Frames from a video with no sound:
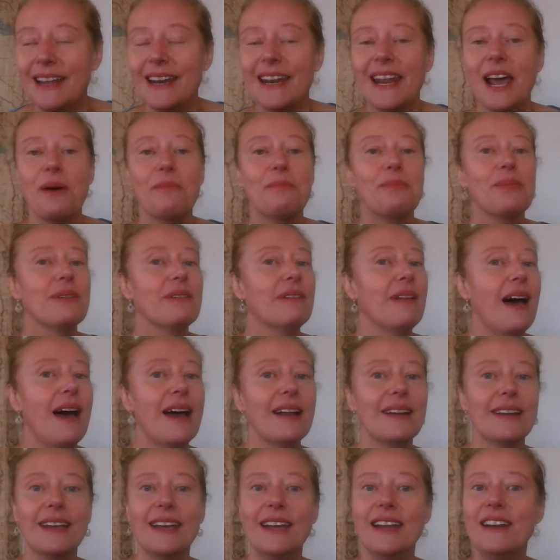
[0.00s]
Now,
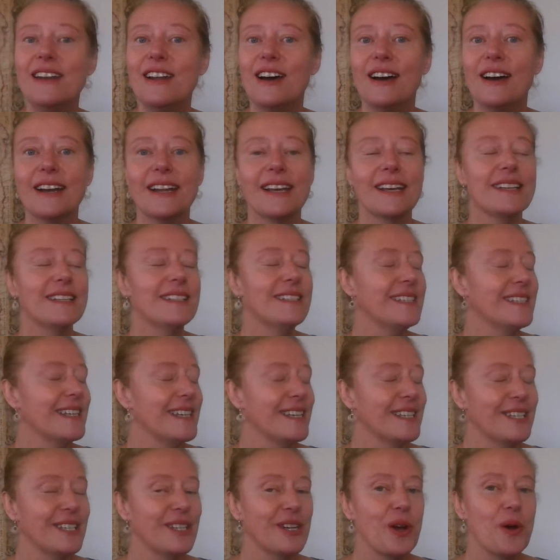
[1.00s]
plot cannot
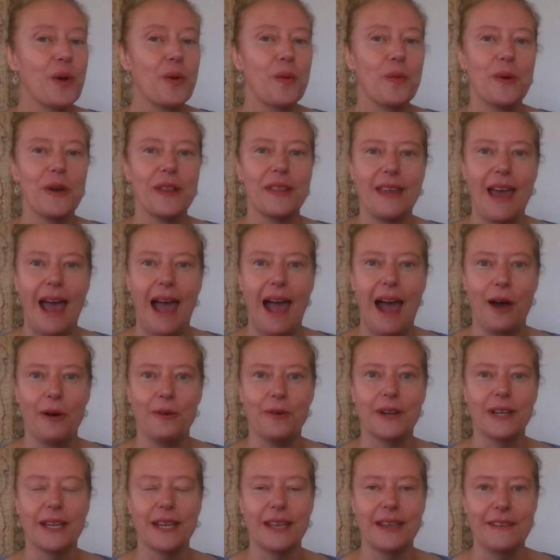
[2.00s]
exist
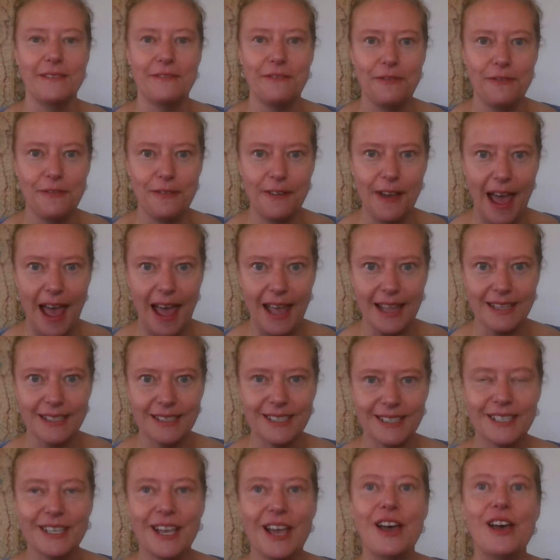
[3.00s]
without
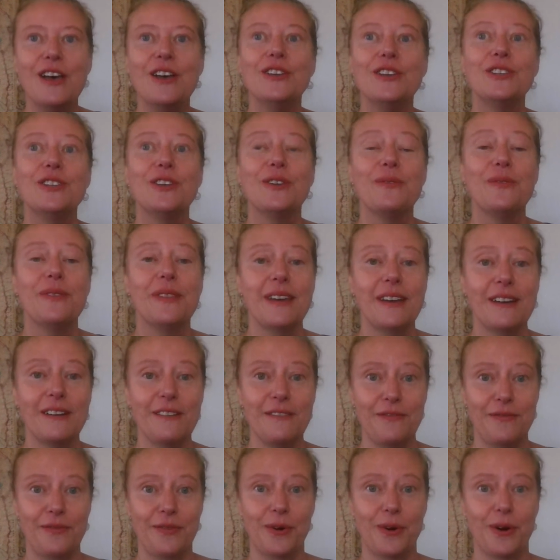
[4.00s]
events. So
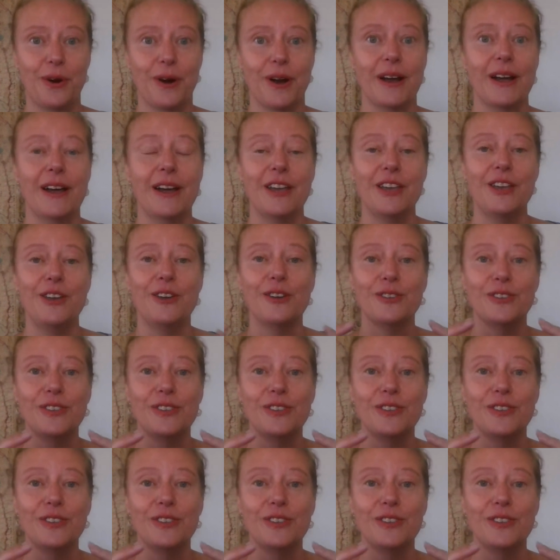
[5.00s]
therefore, your